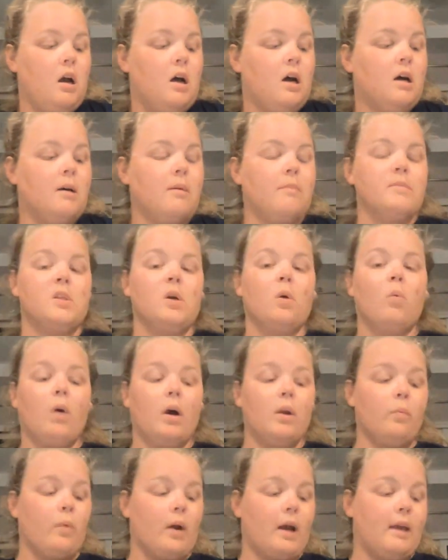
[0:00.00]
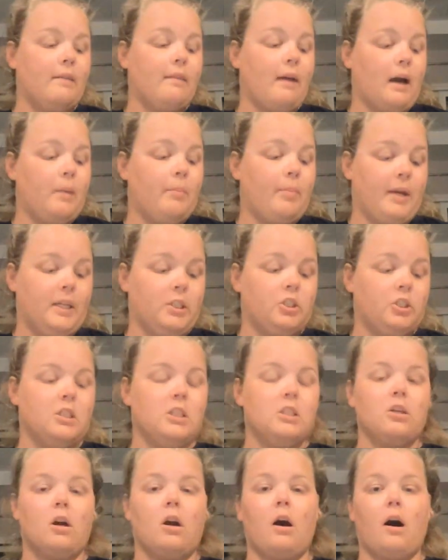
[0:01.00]
So one way that
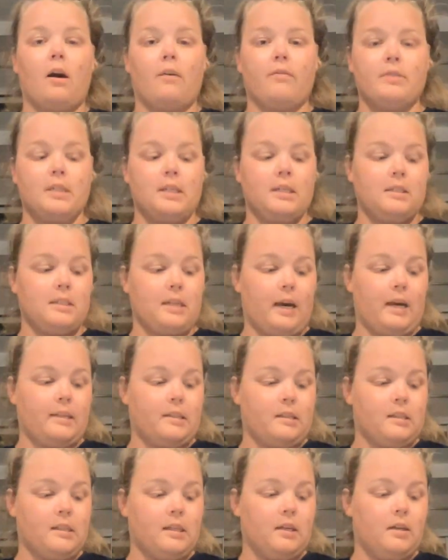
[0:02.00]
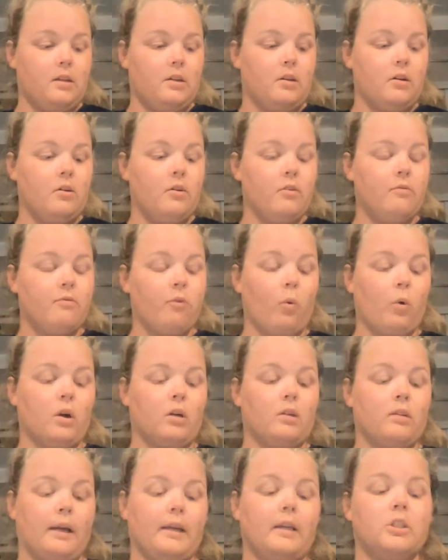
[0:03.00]
patients are often tested for
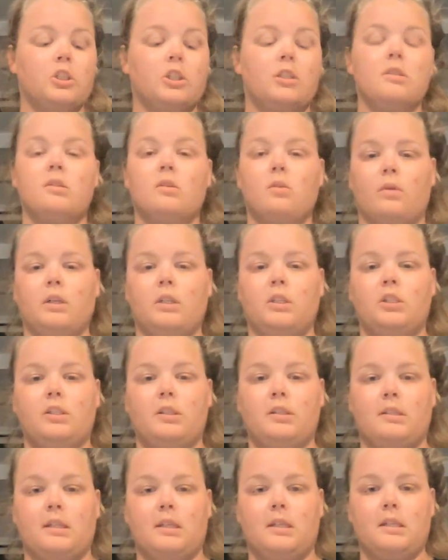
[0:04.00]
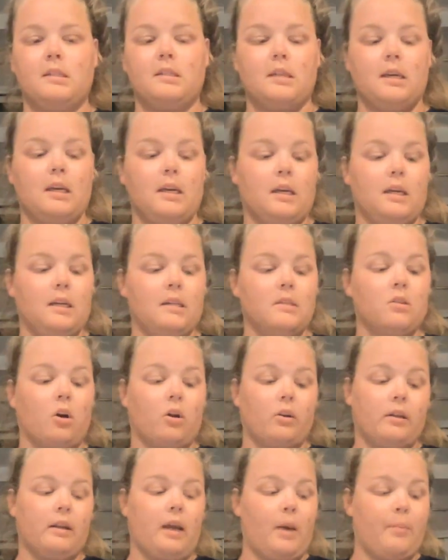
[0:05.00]
glycogen storage disease is
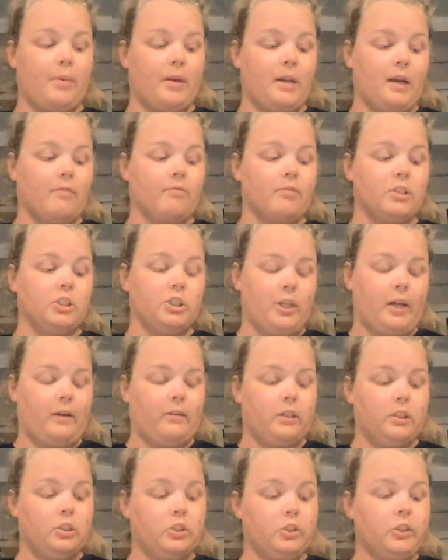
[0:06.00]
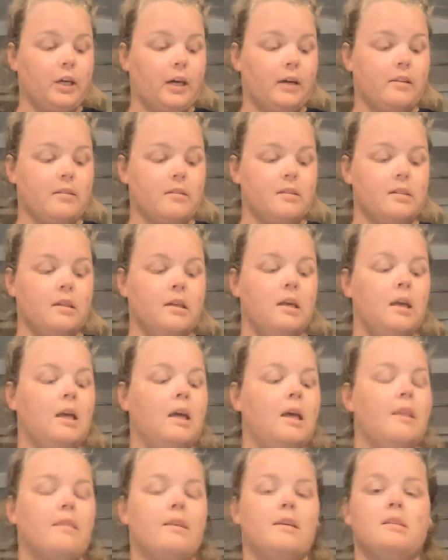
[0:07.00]
called an epinephrine challenge test.
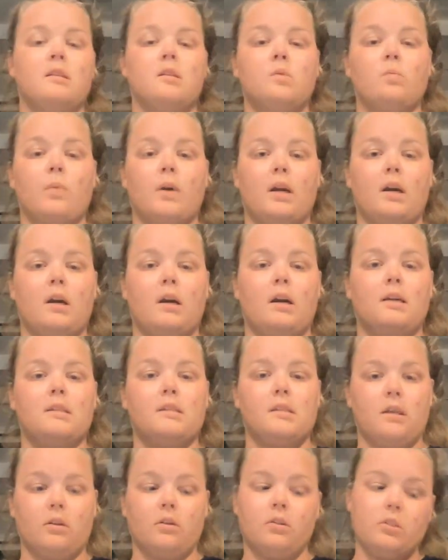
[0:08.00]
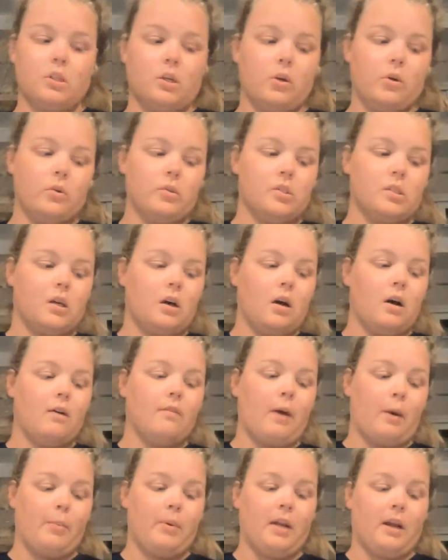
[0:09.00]
This is where a single dose of
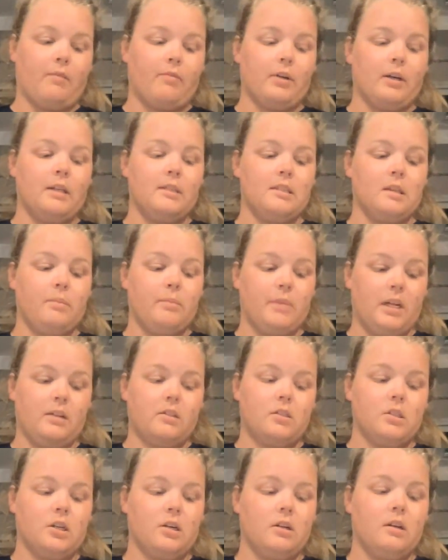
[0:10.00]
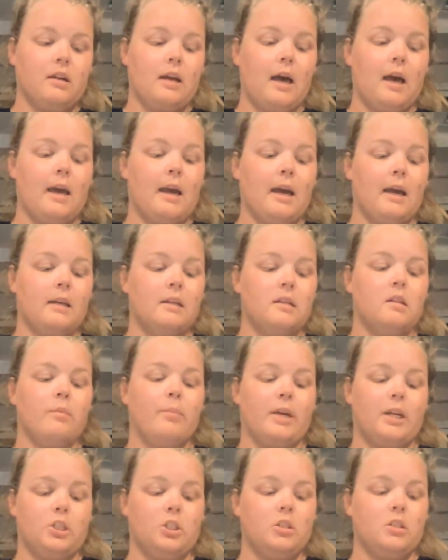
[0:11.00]
epinephrine is administered and the
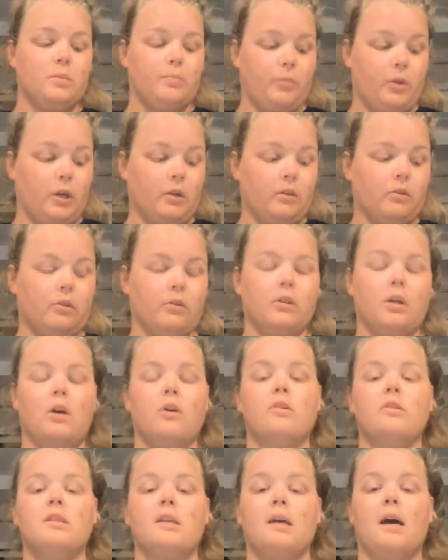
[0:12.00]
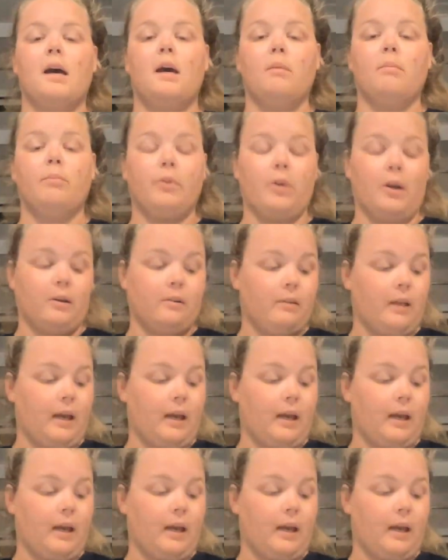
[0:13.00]
patient's blood glucose and blood